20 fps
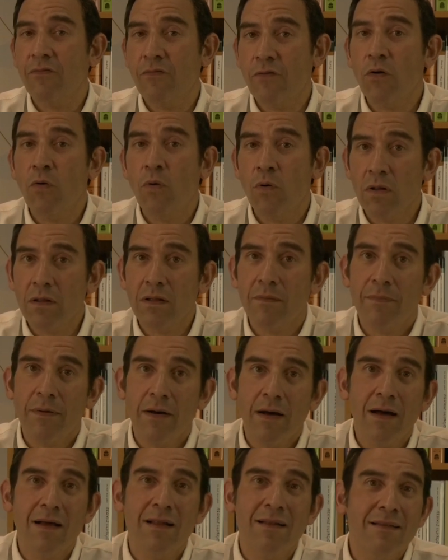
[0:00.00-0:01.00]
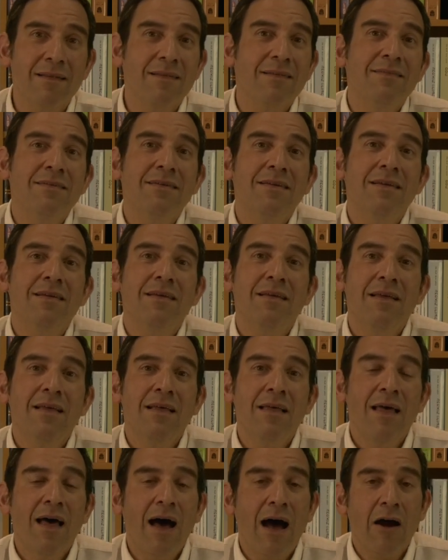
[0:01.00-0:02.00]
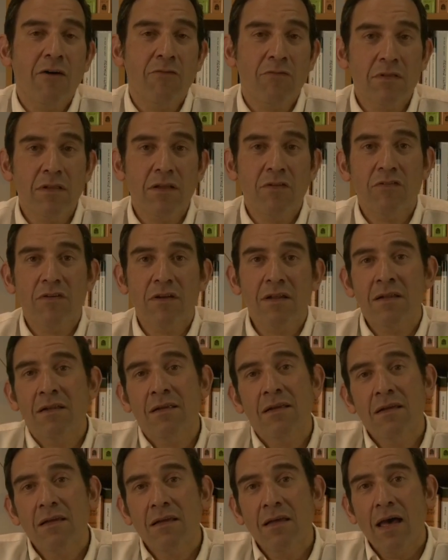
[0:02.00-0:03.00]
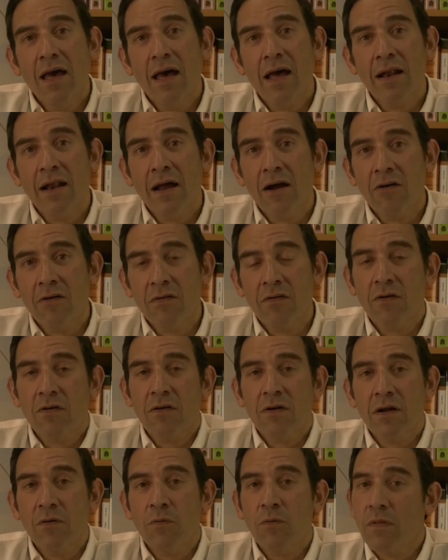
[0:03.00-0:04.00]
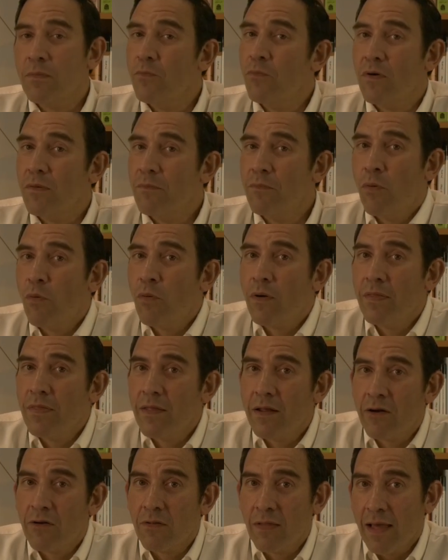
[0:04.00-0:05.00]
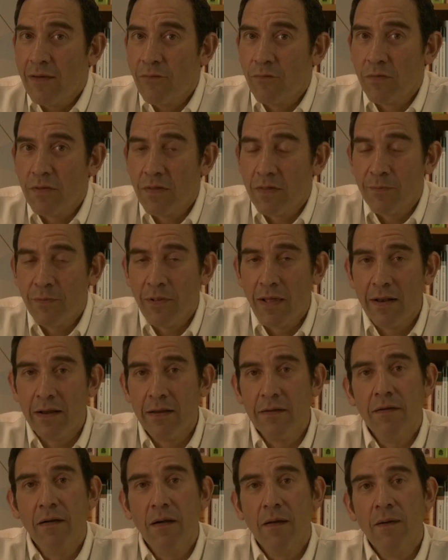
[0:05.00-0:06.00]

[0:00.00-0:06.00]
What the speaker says: if called upon, our religion and our eternity was more important than our life on this planet.